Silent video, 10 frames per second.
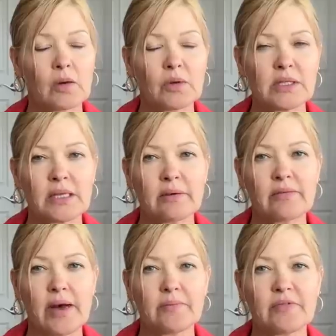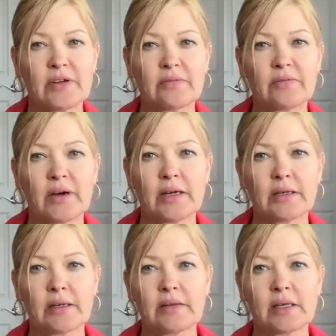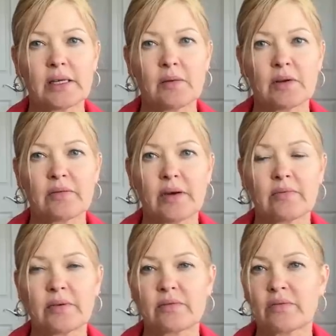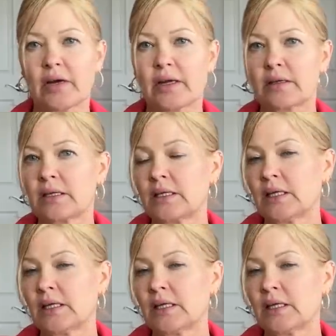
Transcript: want to say a FabFitFun. I think it came in a FabFitFun.